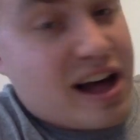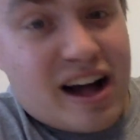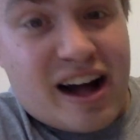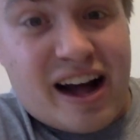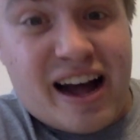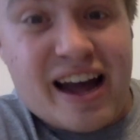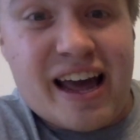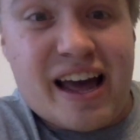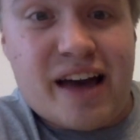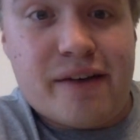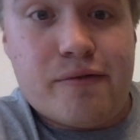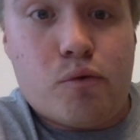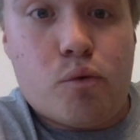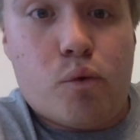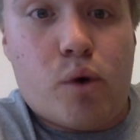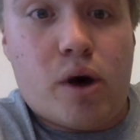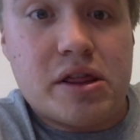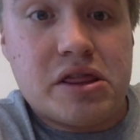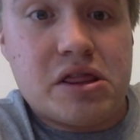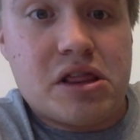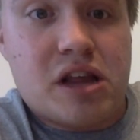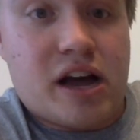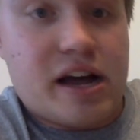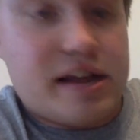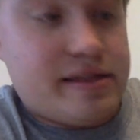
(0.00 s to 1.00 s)
I have
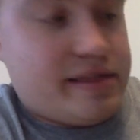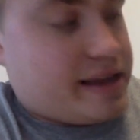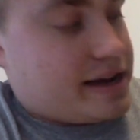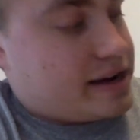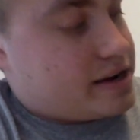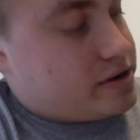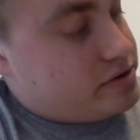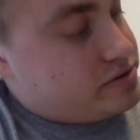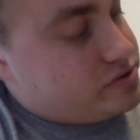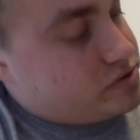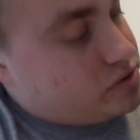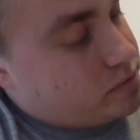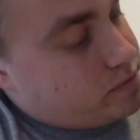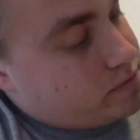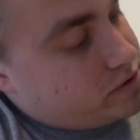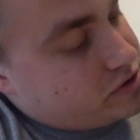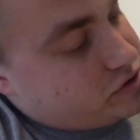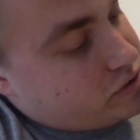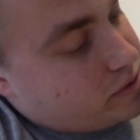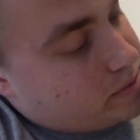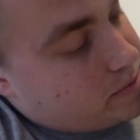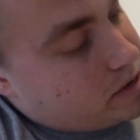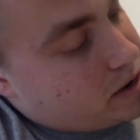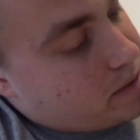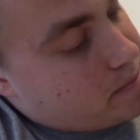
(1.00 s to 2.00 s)
1 line that goes over,
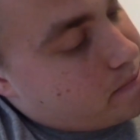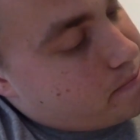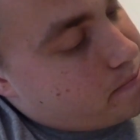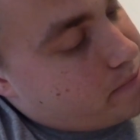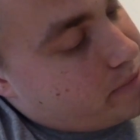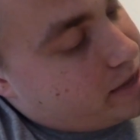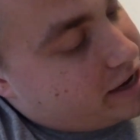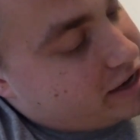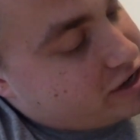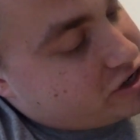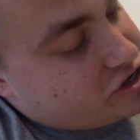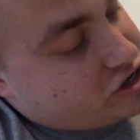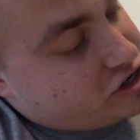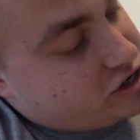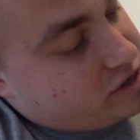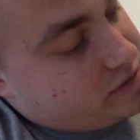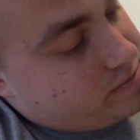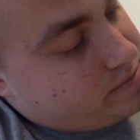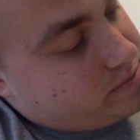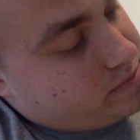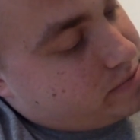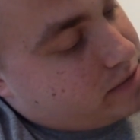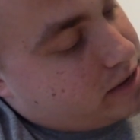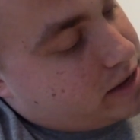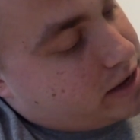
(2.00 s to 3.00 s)
so I'm going to match it
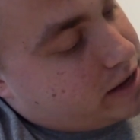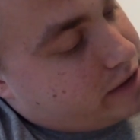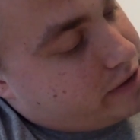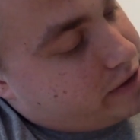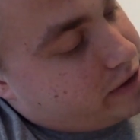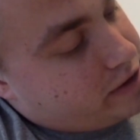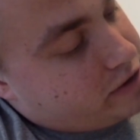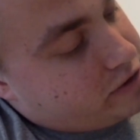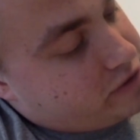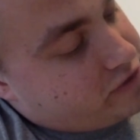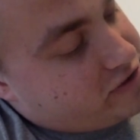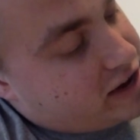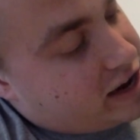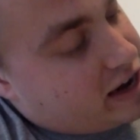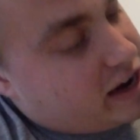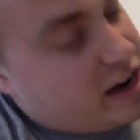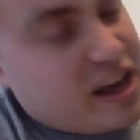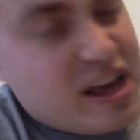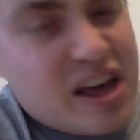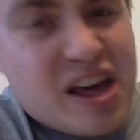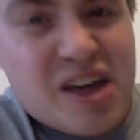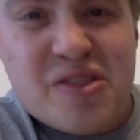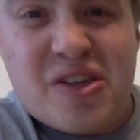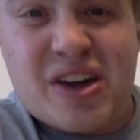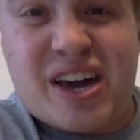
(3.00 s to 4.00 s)
on the other side.
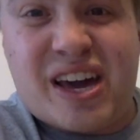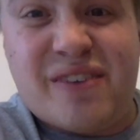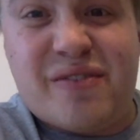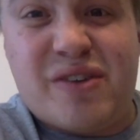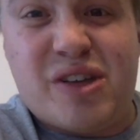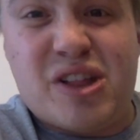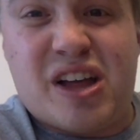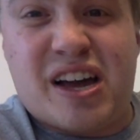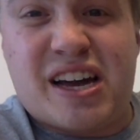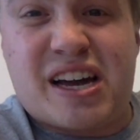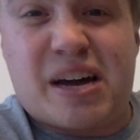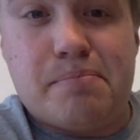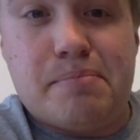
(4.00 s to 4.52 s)
Think of it like a